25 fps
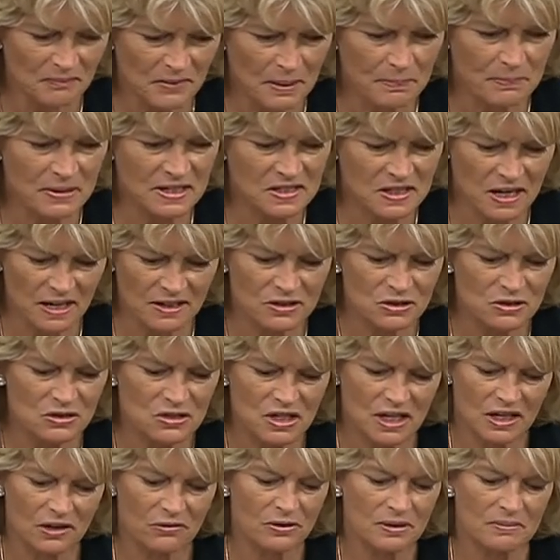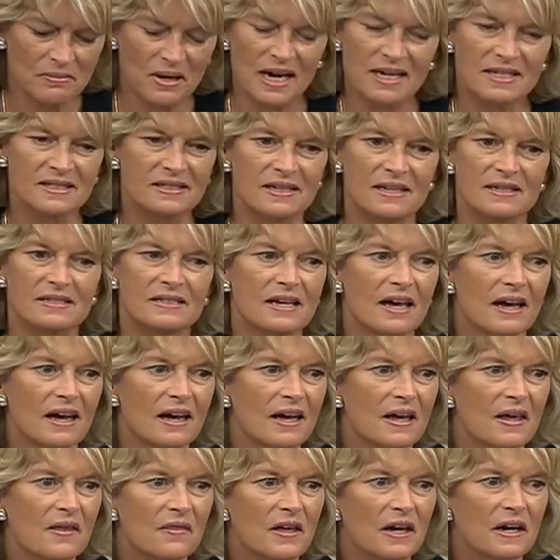But Dr. Zink reminds us
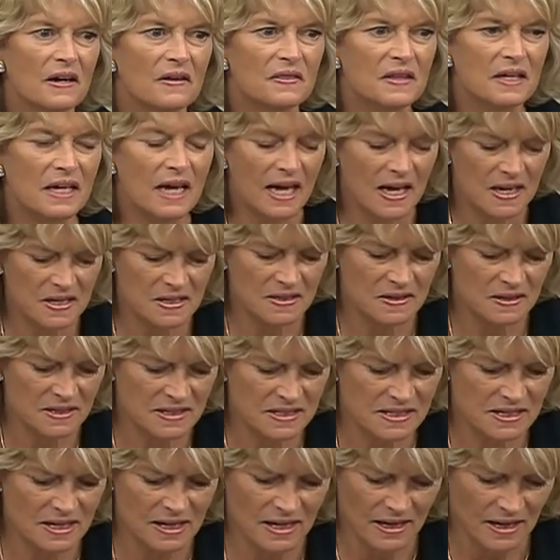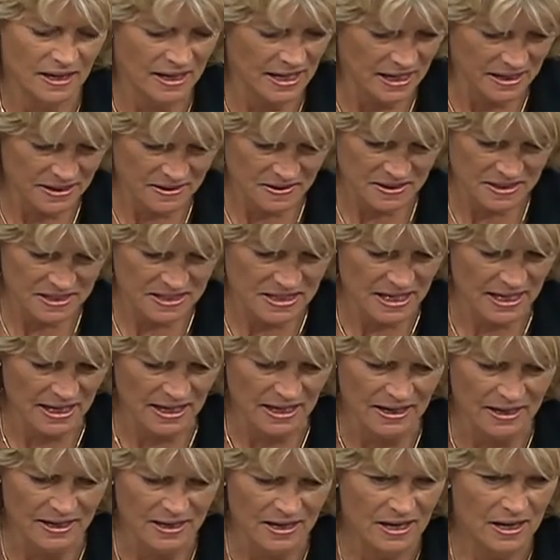that at the end of the
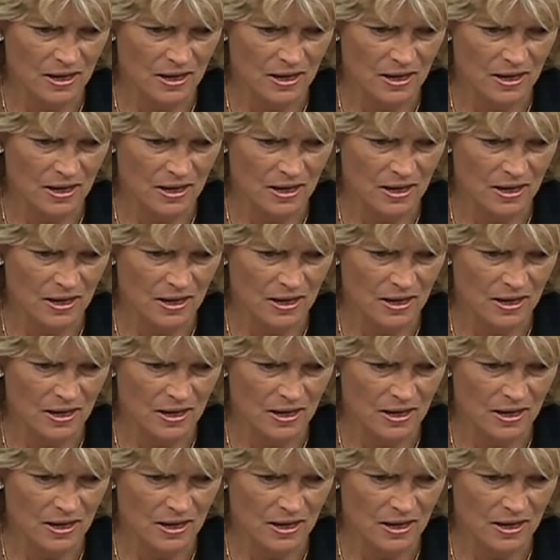day,